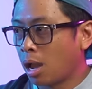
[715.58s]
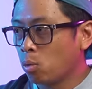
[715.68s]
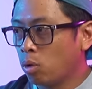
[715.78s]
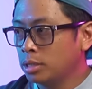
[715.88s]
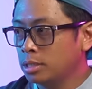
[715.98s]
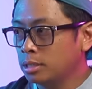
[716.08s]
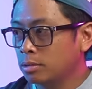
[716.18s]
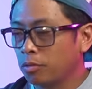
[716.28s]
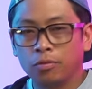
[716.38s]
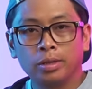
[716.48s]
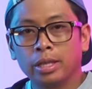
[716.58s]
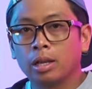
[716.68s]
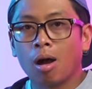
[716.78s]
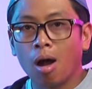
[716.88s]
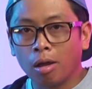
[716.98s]
I wasn't feeling
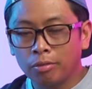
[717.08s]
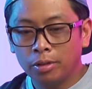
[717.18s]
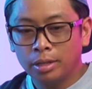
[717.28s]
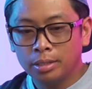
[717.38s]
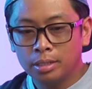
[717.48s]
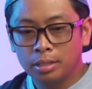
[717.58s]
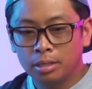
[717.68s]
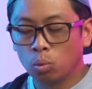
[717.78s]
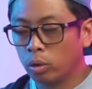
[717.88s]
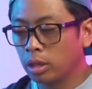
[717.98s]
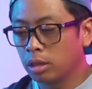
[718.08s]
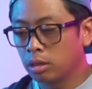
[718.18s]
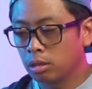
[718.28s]
confident with